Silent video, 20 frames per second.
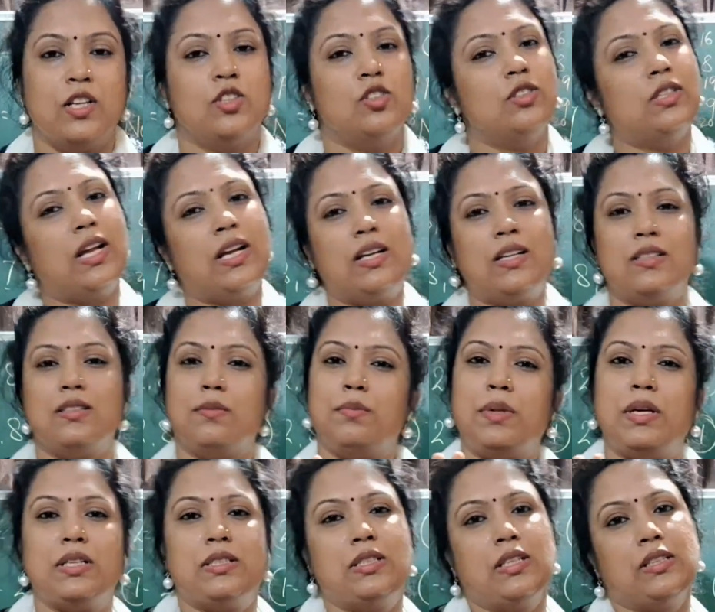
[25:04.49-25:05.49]
That is a
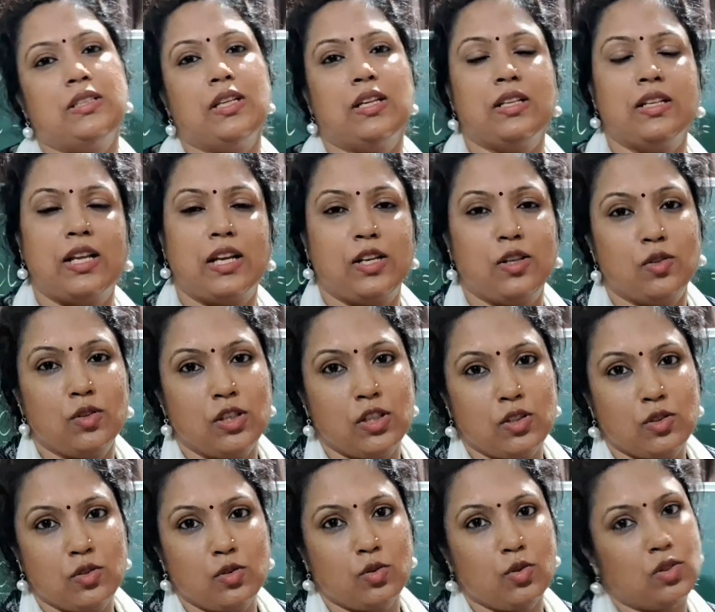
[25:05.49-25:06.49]
basic thing that you
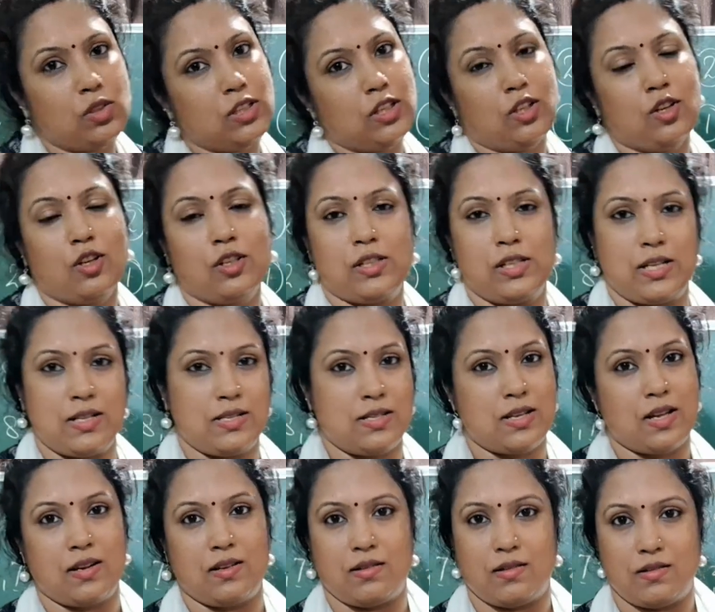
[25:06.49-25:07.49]
need to know till your 10th
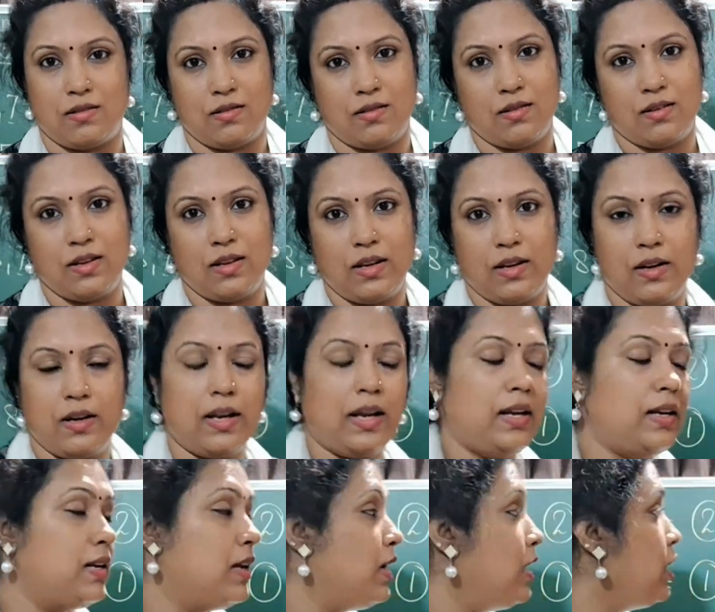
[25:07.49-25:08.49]
standard,
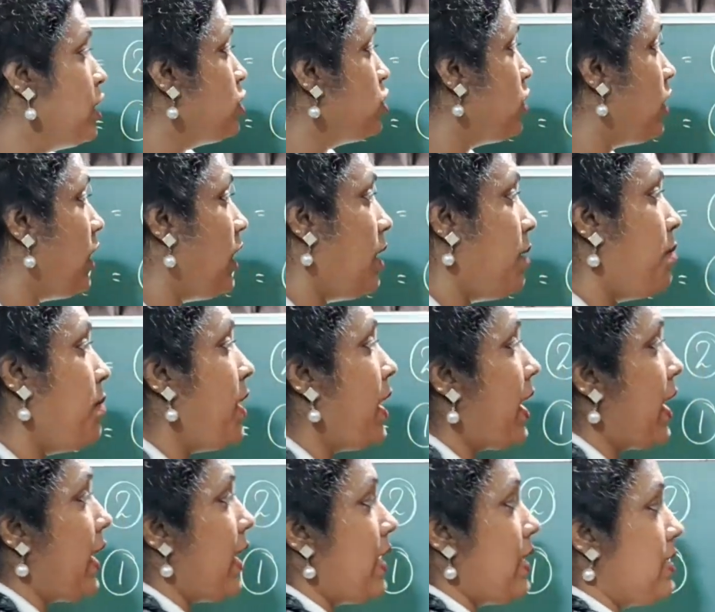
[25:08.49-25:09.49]
right? So M
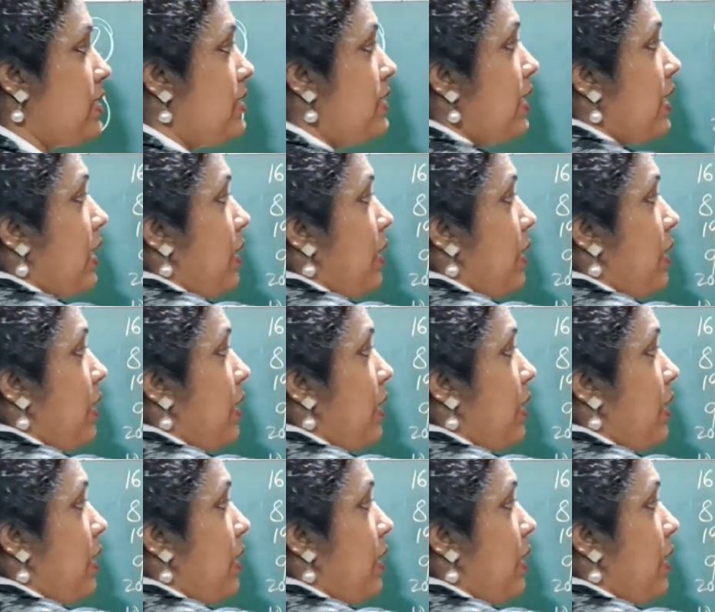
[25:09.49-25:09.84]
has the